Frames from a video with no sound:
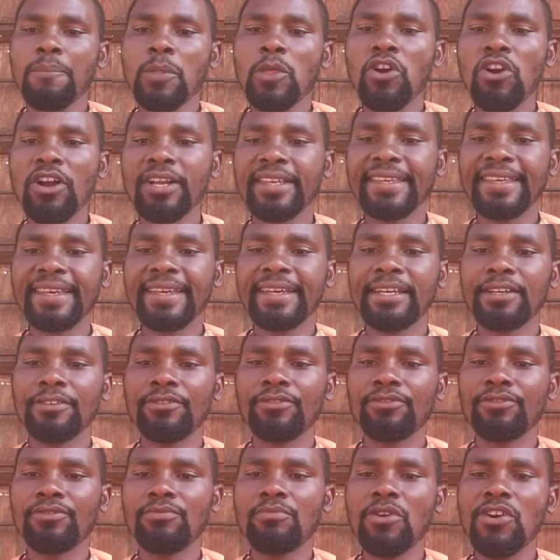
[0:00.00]
Okay,
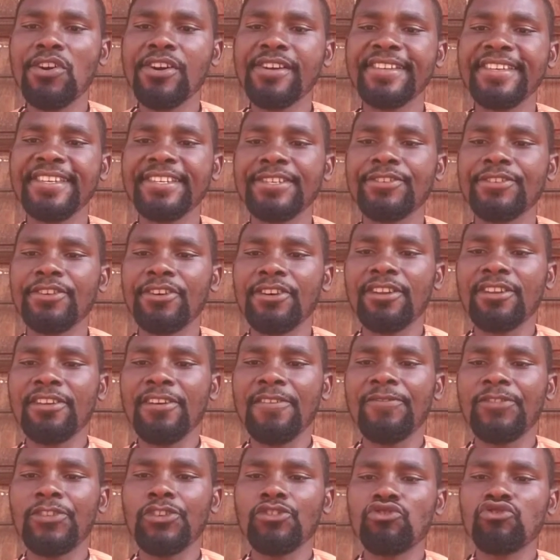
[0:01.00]
good morning, all
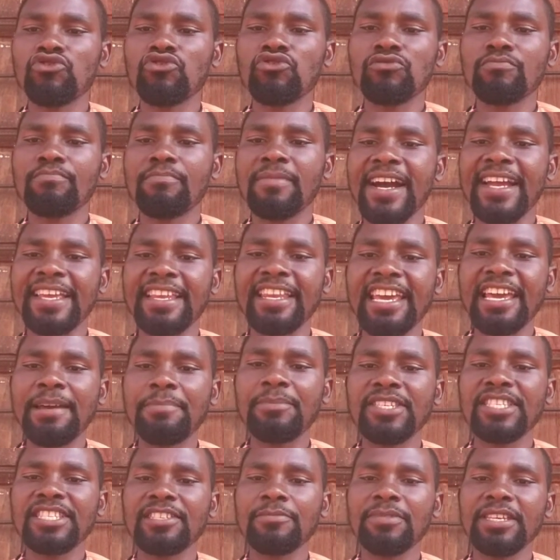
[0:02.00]
of you. My
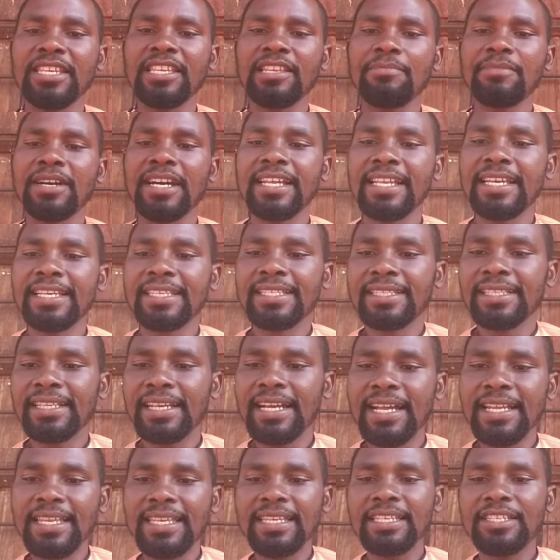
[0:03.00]
name is Bigman
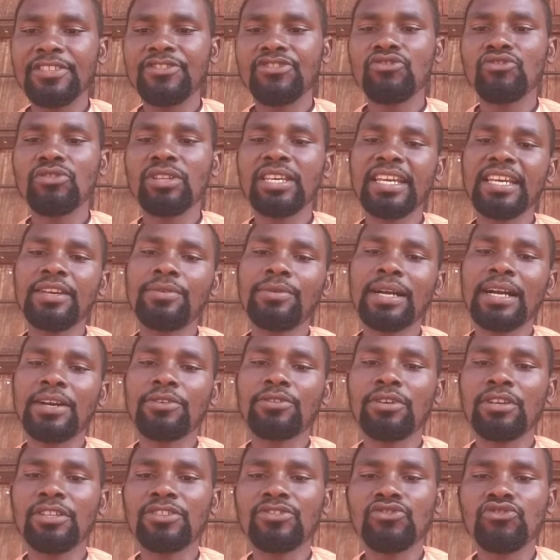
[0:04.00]
Astani. Today we
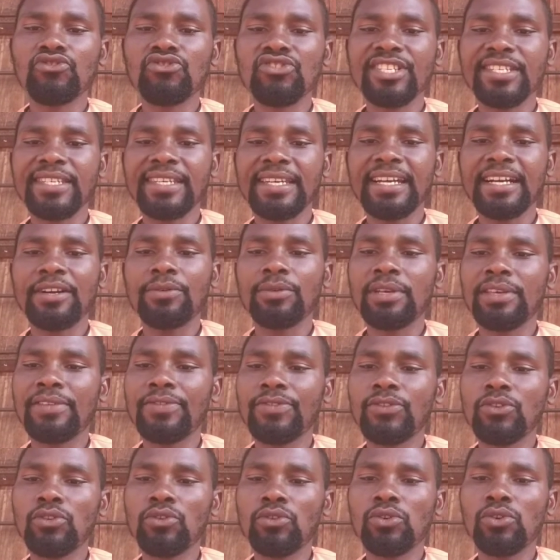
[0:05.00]
are going to share
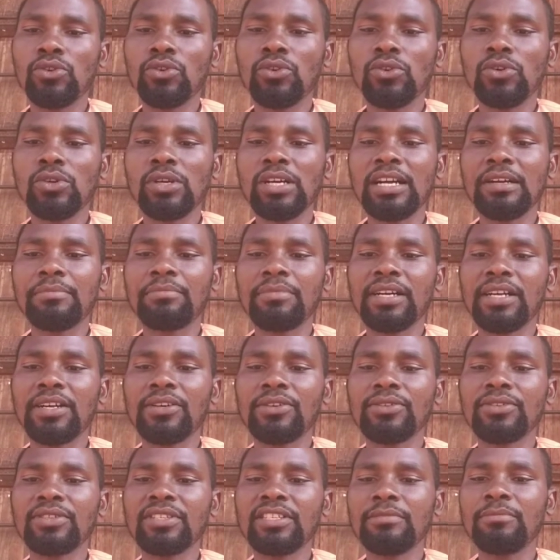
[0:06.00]
with you
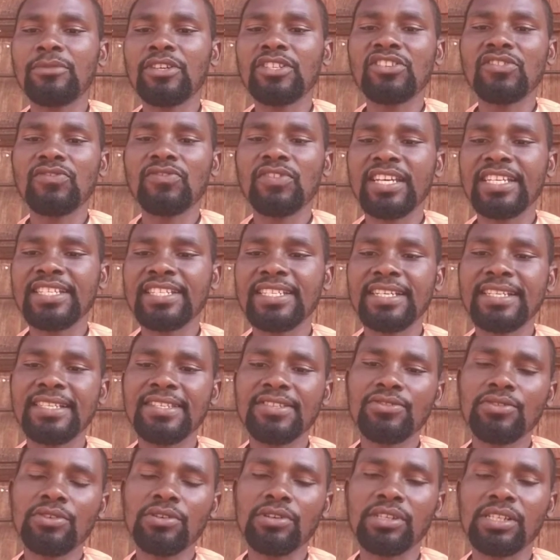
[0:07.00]
about motivation
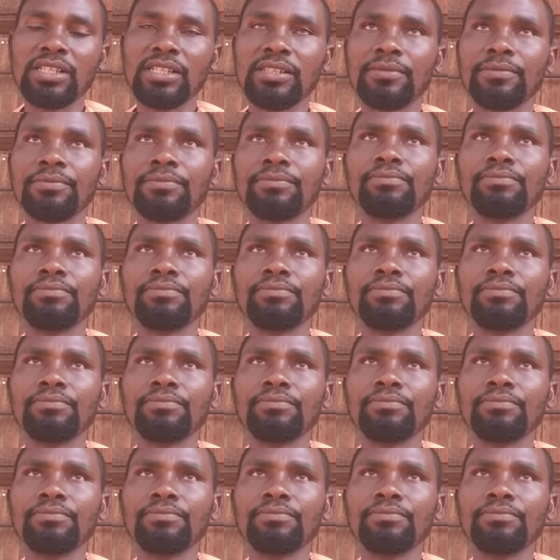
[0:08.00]
story.